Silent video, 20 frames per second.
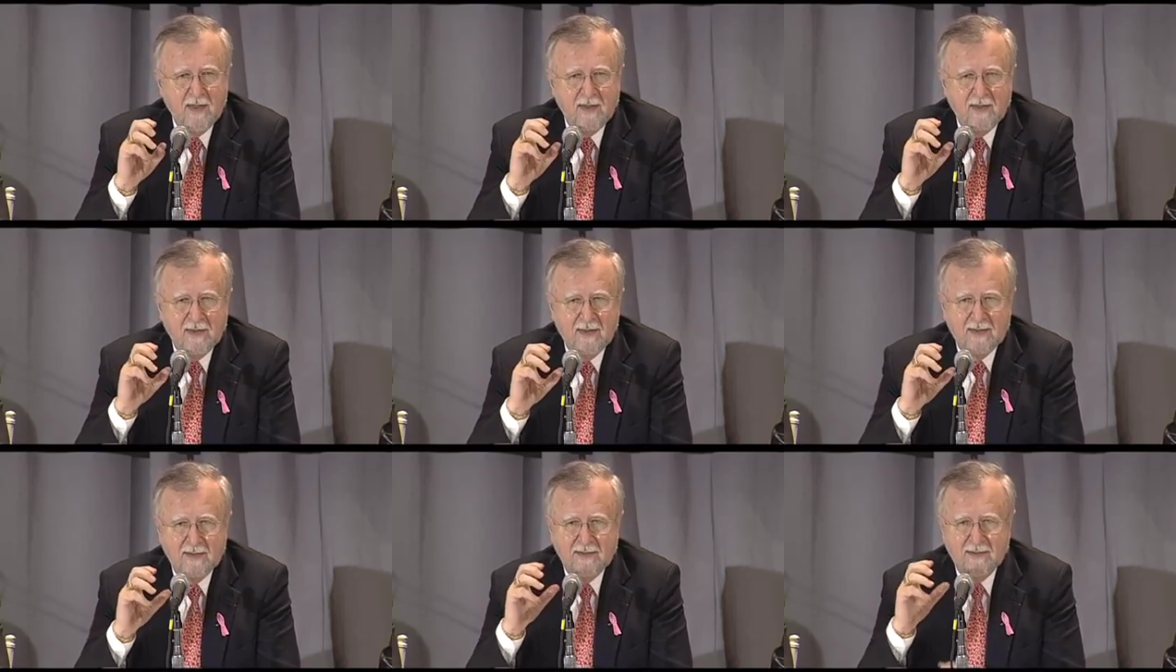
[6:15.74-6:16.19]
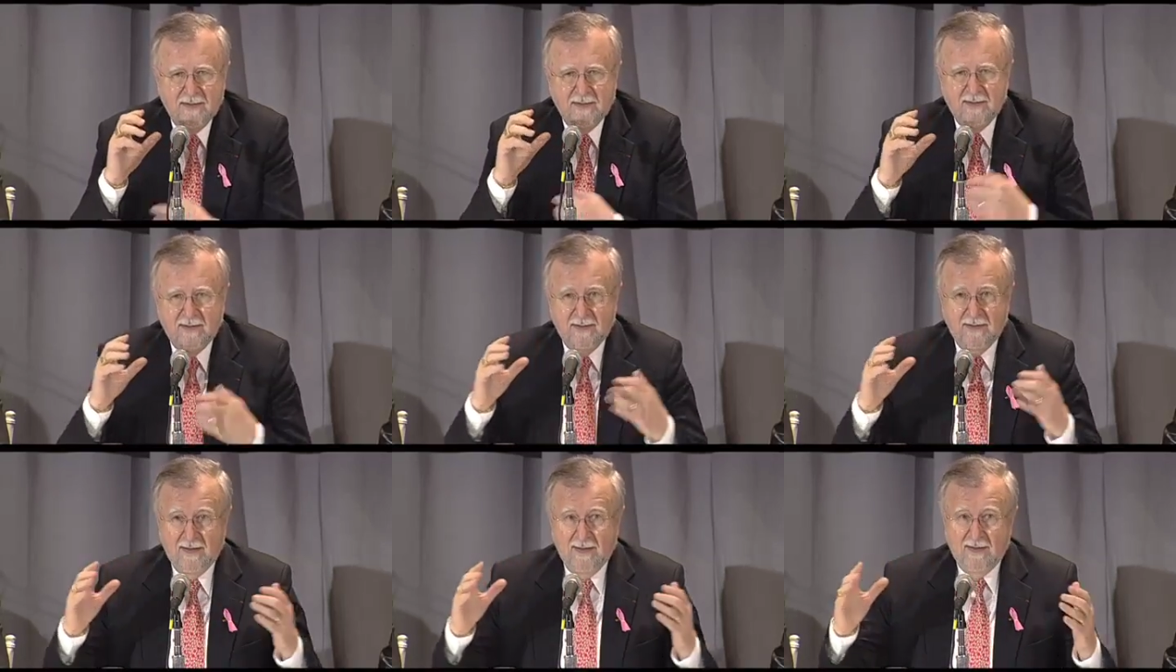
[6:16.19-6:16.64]
And
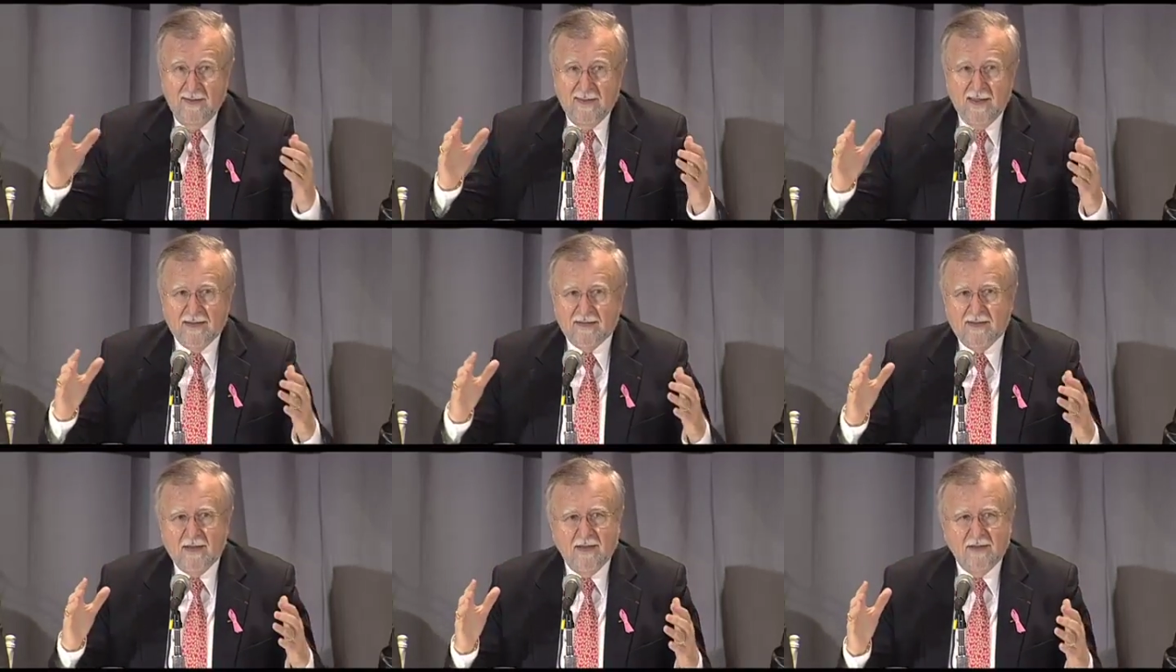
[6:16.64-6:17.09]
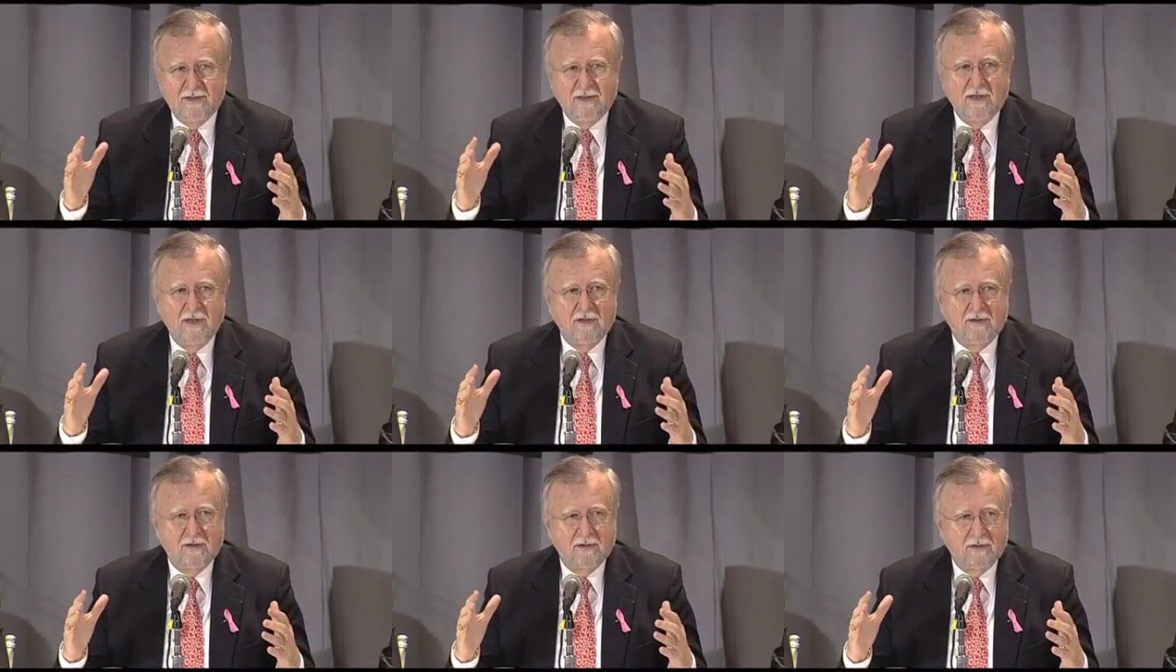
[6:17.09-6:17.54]
that takes
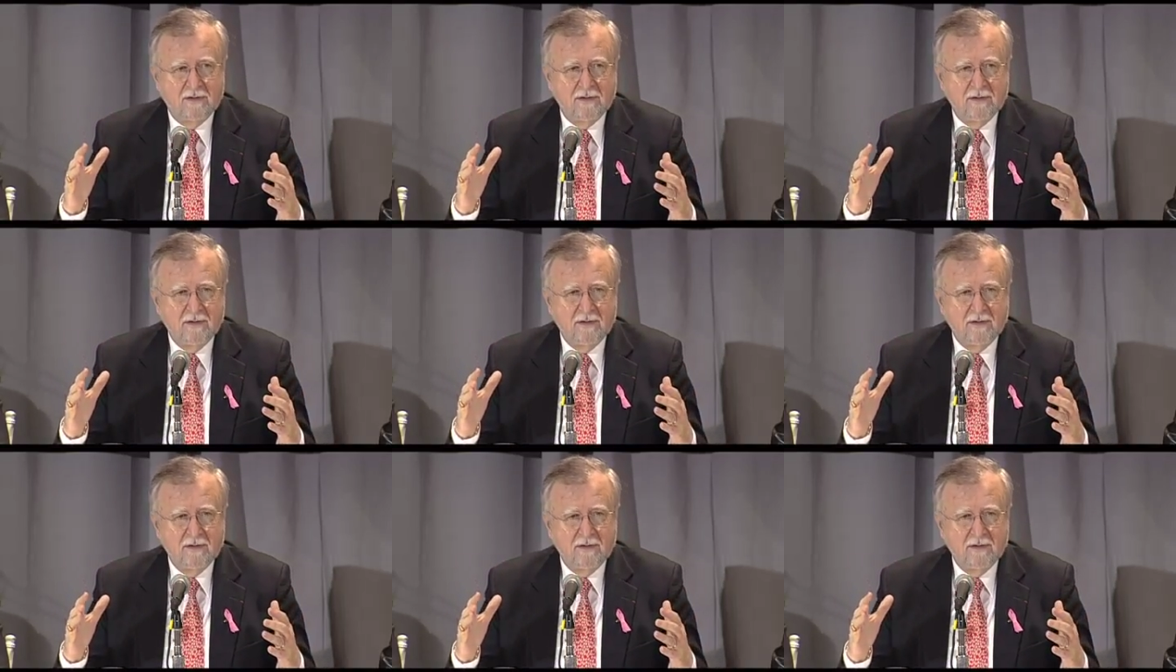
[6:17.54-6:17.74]
years.